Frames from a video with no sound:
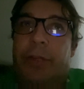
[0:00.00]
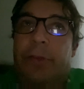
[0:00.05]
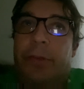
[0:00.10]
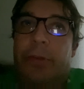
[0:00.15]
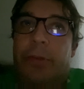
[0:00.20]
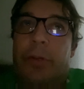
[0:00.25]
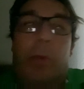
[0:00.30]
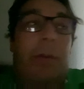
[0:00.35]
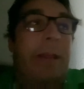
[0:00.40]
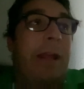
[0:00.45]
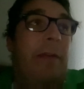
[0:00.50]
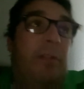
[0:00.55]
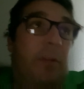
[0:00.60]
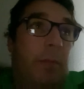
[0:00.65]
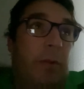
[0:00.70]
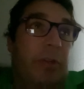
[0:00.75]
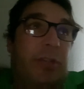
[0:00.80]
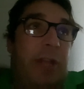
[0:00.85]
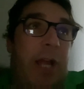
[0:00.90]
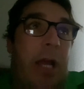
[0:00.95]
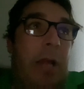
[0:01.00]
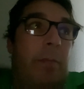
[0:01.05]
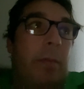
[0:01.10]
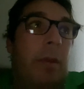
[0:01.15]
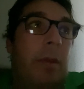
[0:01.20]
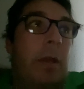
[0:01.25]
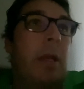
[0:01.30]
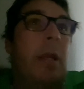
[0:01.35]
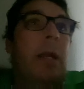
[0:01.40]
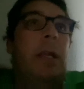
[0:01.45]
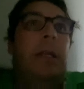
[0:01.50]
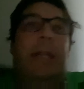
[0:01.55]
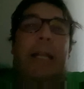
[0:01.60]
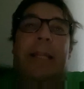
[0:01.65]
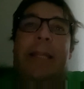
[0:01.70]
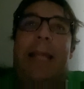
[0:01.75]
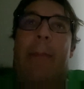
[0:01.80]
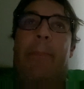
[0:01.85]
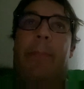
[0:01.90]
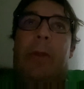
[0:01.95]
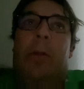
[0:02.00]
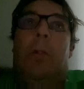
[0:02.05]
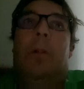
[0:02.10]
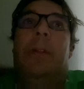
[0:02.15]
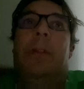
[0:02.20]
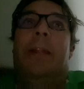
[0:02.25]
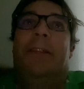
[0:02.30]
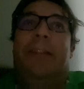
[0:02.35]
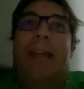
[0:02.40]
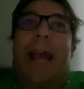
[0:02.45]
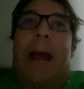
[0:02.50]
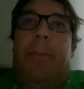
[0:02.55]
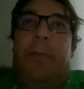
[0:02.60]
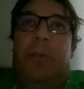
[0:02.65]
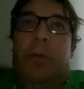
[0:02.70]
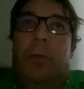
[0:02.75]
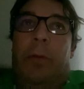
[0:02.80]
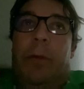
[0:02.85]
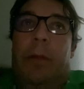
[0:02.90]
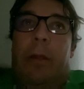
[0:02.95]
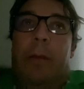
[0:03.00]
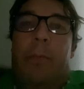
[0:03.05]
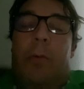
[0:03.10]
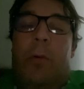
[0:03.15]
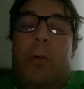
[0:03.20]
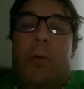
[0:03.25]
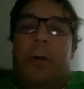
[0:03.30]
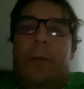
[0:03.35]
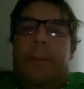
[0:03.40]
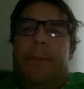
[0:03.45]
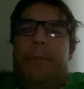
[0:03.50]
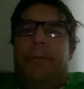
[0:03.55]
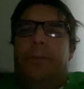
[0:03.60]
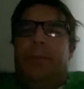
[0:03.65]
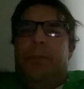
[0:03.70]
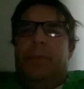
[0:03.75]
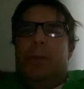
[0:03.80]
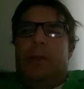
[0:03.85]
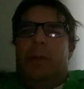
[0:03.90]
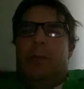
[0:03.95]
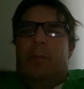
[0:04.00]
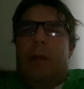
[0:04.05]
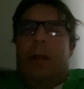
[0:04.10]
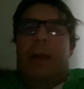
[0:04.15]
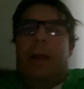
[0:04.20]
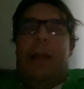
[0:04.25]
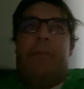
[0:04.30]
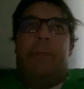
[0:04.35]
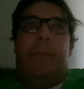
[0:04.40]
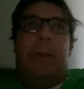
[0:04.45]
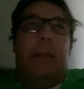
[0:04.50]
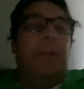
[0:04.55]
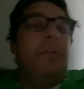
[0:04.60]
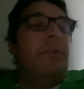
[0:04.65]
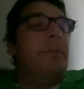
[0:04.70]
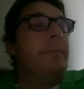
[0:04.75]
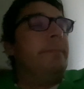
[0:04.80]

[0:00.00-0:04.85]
You only have so much time to get that bill that's absolutely important. We're at 11 minutes.